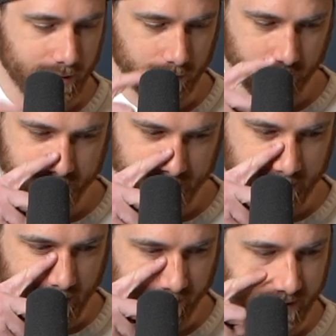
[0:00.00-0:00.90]
you'll see
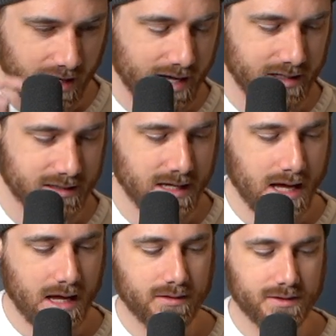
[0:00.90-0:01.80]
that I've got
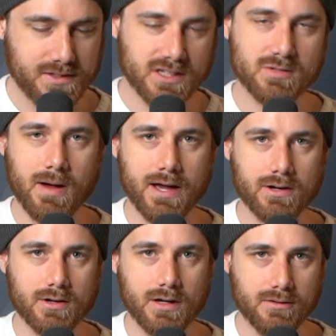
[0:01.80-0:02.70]
the 6
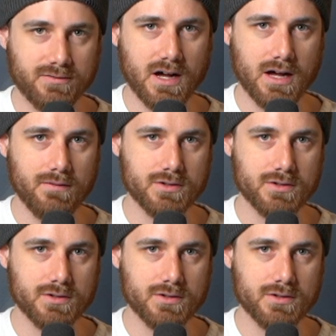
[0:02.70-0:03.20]
minor and the 5.